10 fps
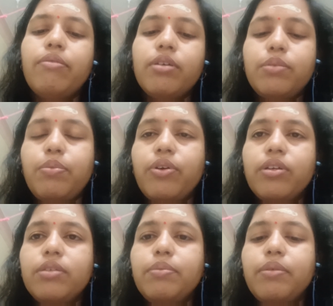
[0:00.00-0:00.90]
First
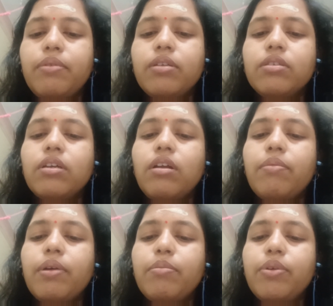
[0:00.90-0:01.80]
point is prevention
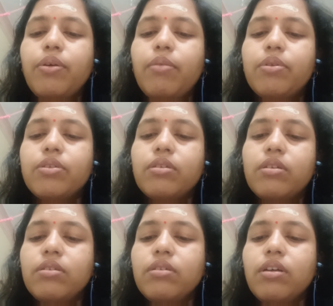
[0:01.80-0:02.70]
of embryo
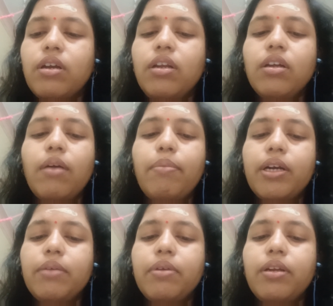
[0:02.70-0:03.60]
abortion.
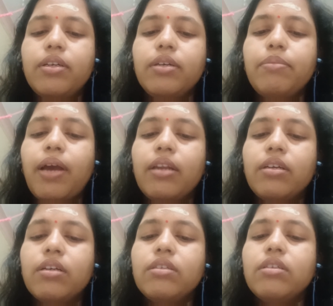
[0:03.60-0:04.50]
Incompatibility
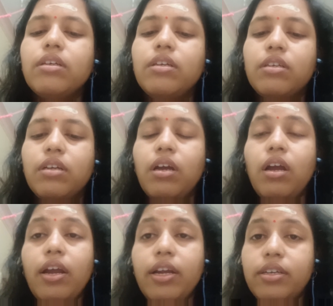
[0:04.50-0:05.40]
barriers in
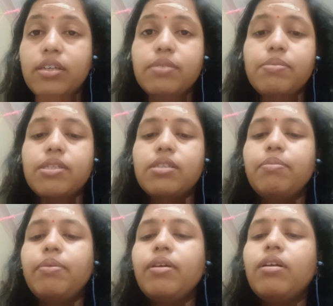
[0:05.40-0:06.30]

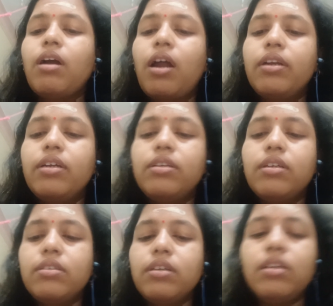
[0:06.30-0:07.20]
interspecific and
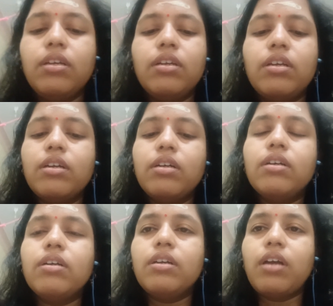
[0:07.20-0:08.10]
intergeneric
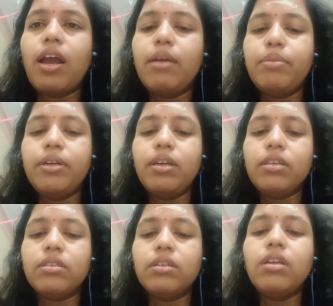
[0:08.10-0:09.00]

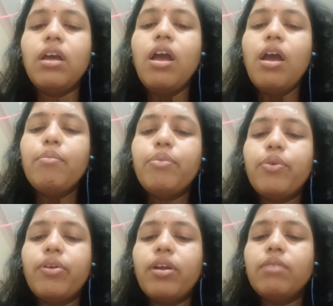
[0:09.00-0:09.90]
hybridization
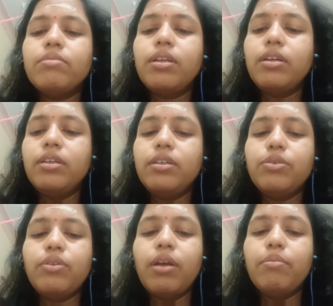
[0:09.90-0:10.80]
programs leading
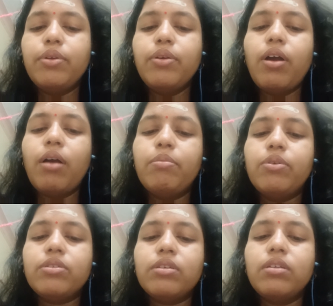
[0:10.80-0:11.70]
to embryo
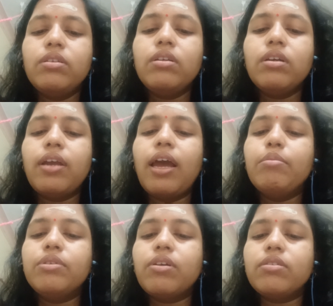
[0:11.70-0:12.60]
abortion
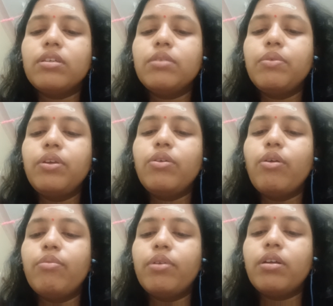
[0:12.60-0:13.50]
can be successfully
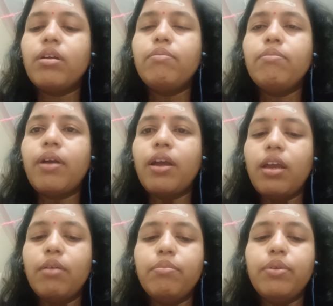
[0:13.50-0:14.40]
overcome by
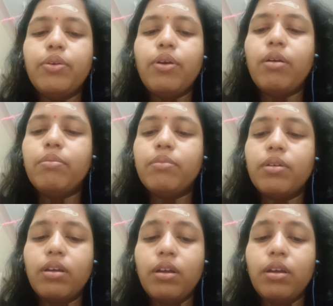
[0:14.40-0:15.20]
embryo